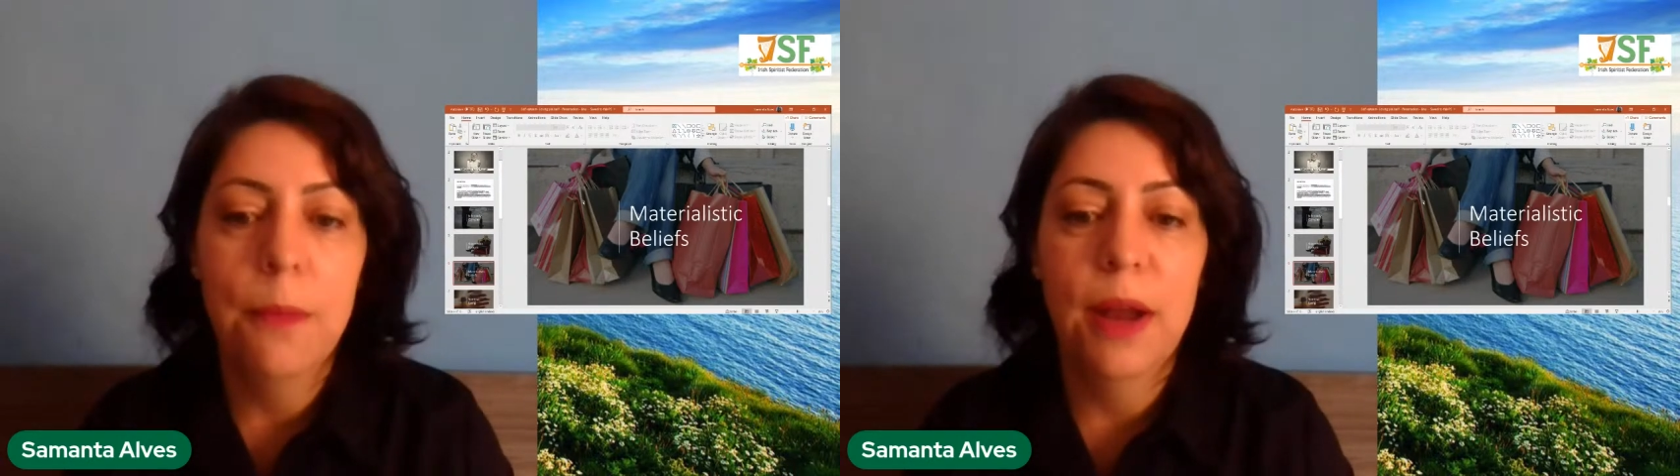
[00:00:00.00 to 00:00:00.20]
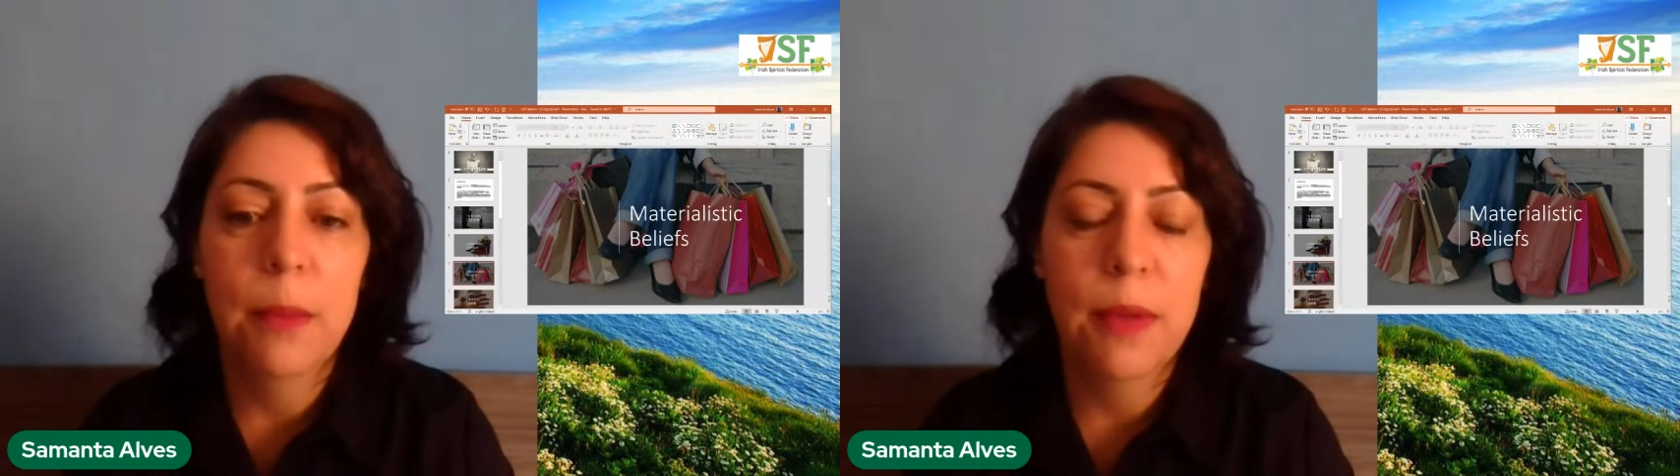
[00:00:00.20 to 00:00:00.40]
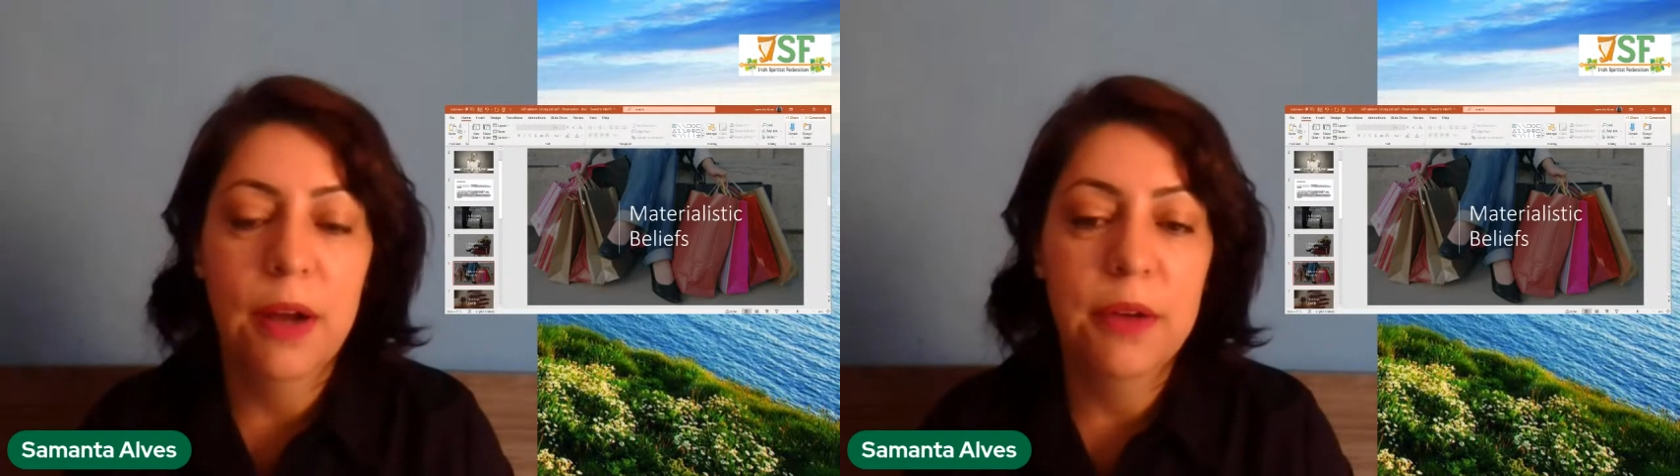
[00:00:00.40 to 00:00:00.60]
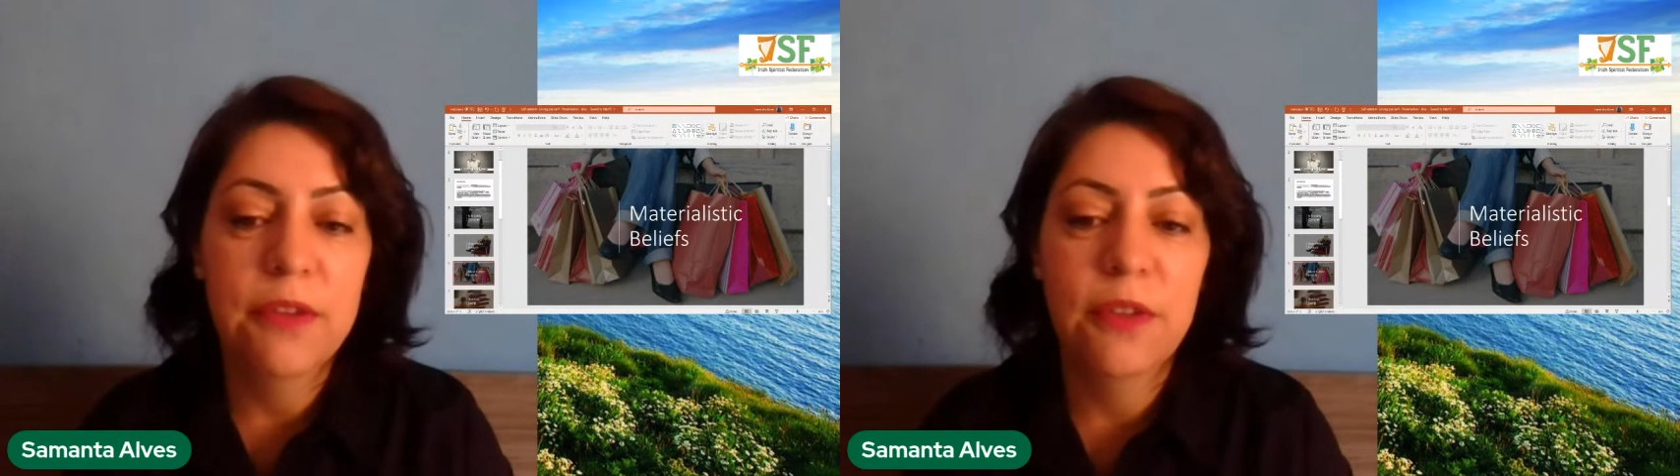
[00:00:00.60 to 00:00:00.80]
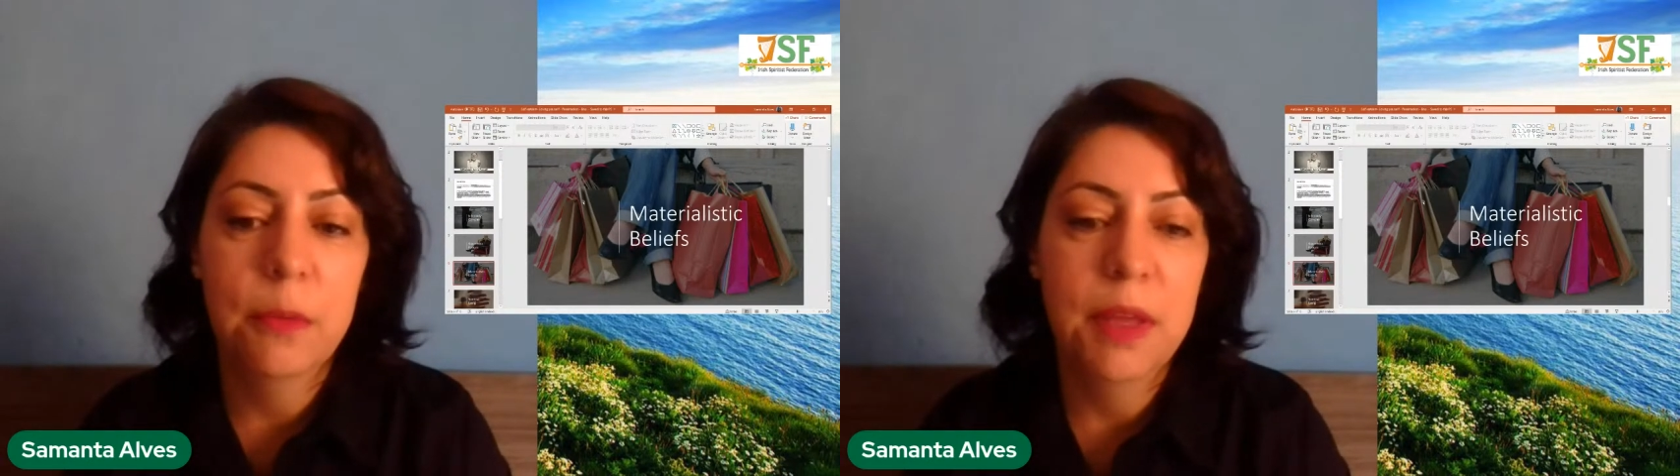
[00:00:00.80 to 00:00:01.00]

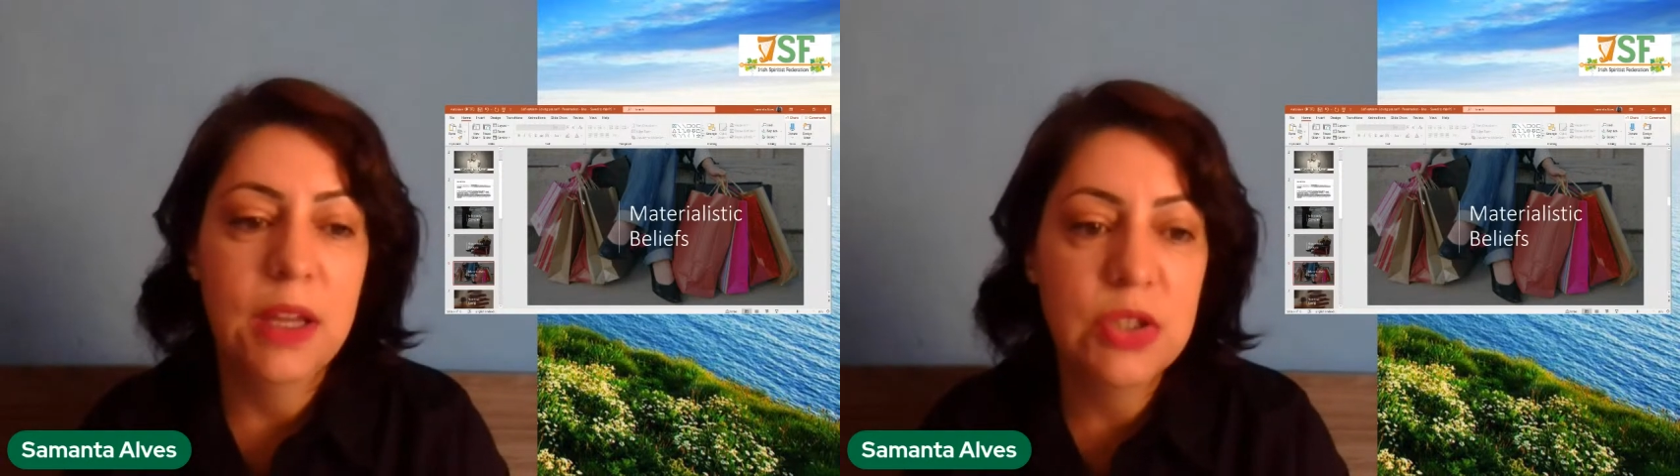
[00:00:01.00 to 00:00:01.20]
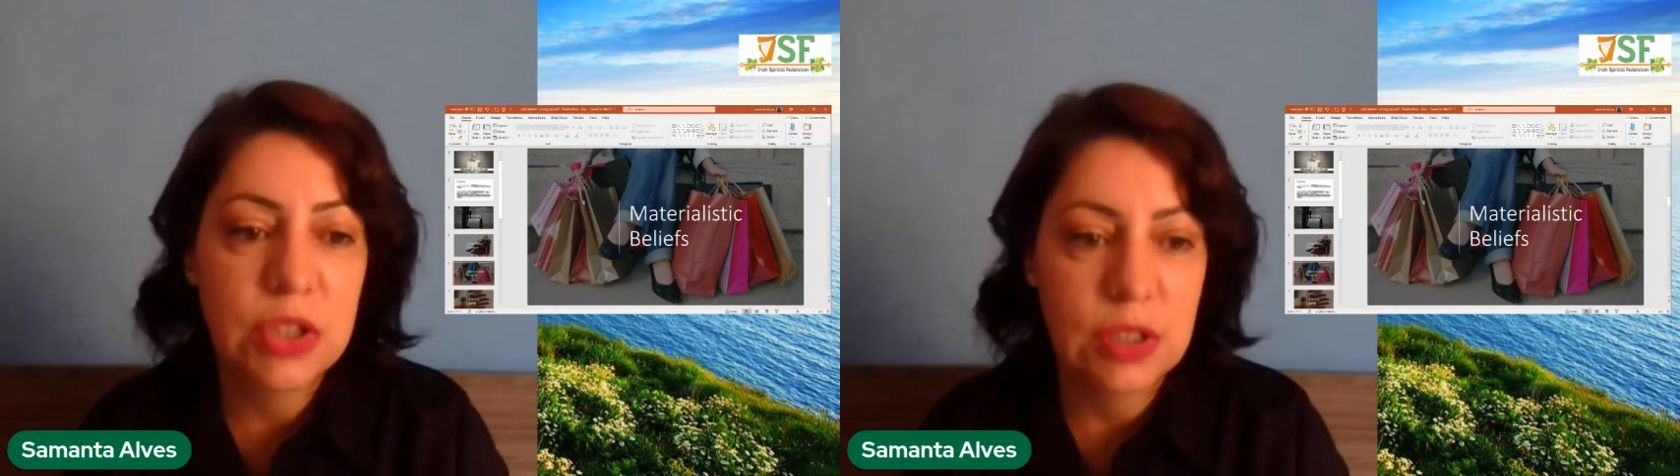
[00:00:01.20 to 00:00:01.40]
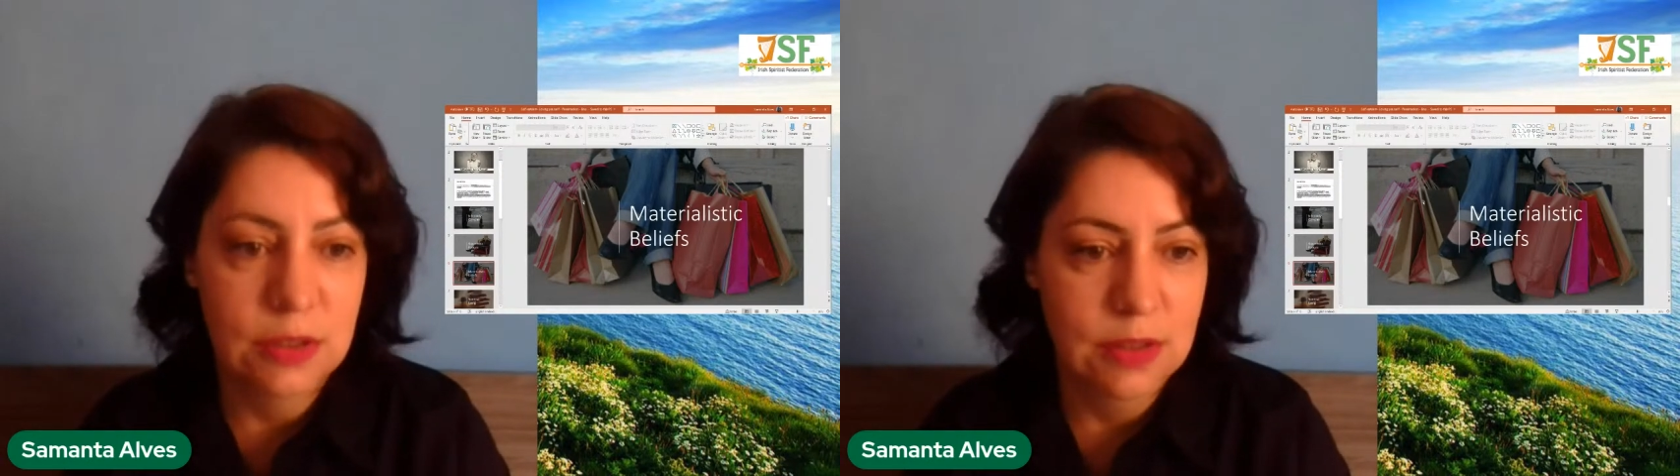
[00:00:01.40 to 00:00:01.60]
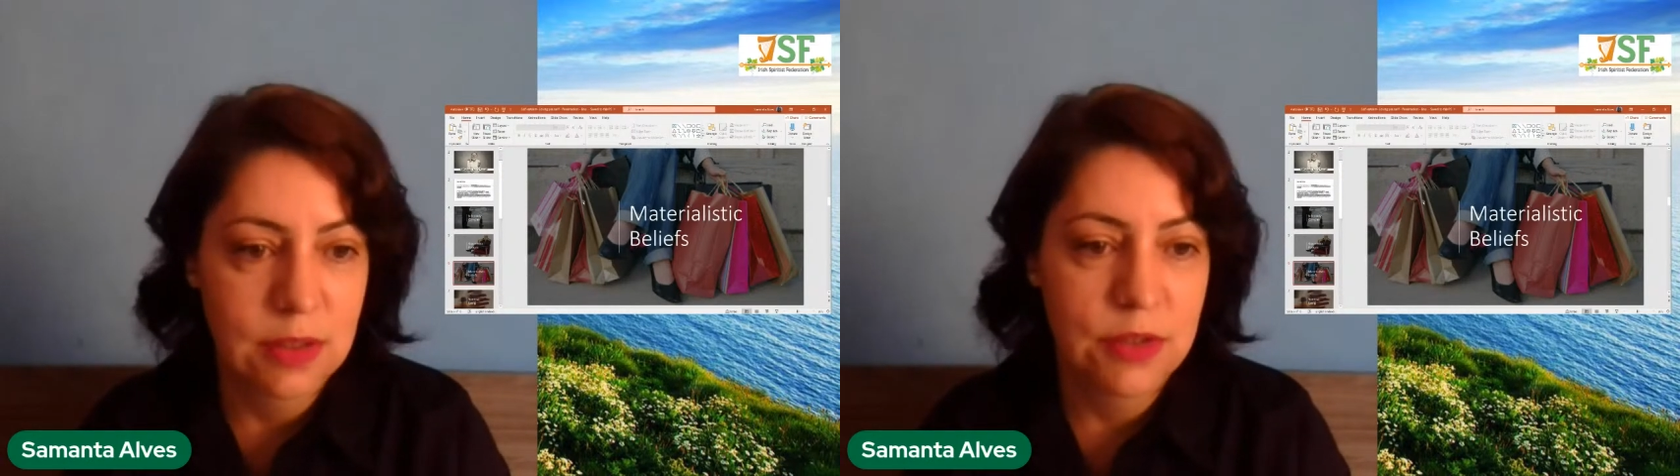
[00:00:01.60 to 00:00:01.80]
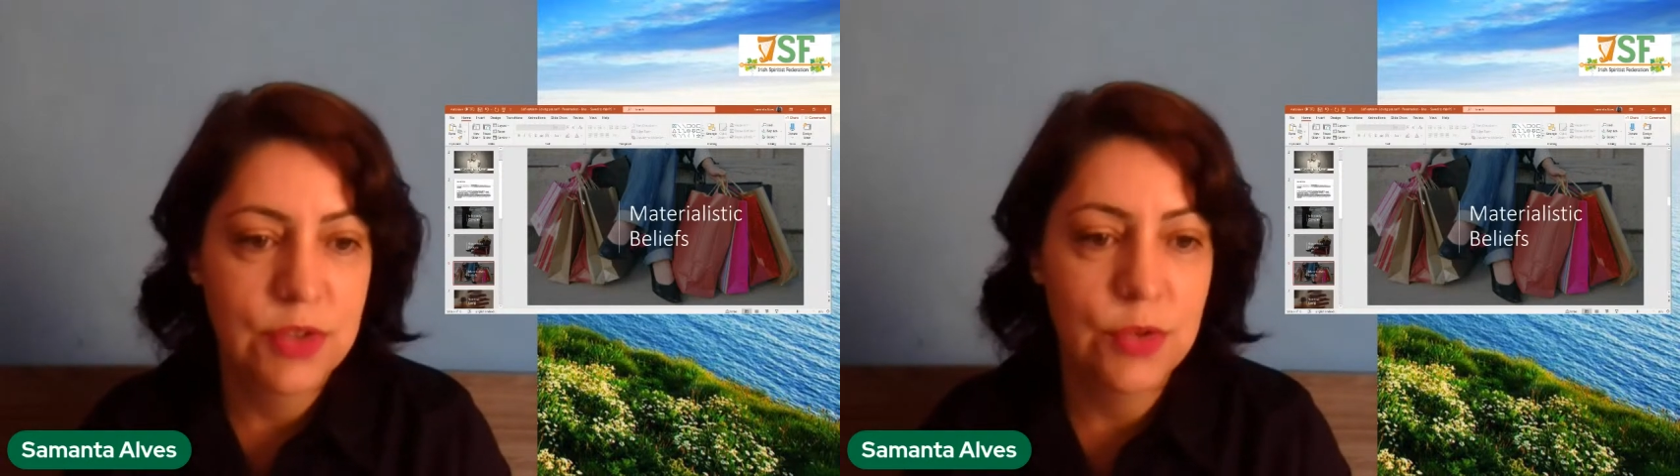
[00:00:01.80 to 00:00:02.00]
primary formation